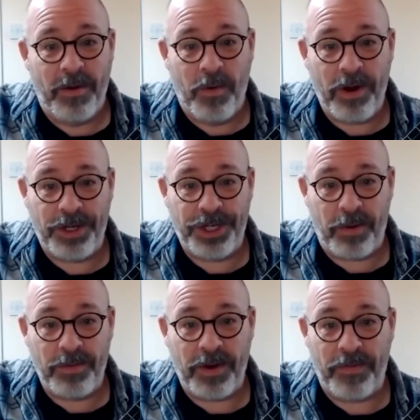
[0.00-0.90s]

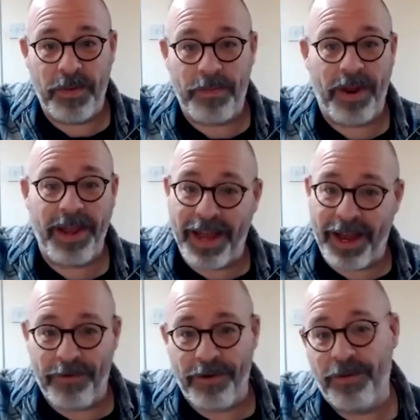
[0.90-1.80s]
workshops off in
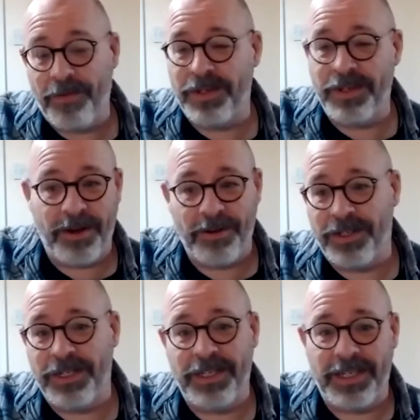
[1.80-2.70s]
breakout rooms and
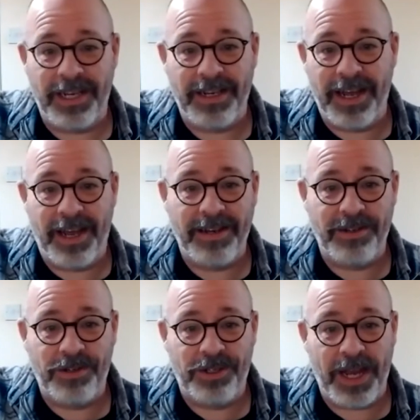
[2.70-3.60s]
concerts
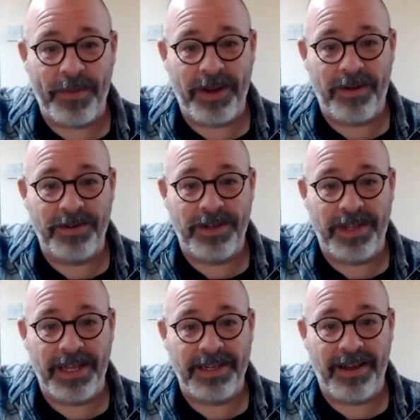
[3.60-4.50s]
and jam-alongs and
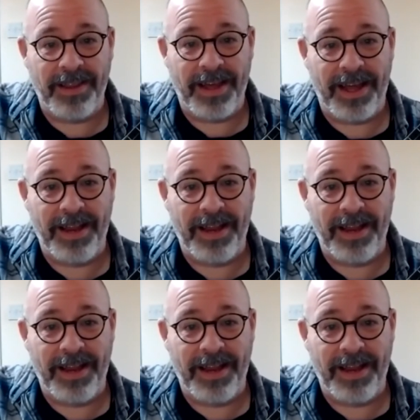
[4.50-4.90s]
things like that.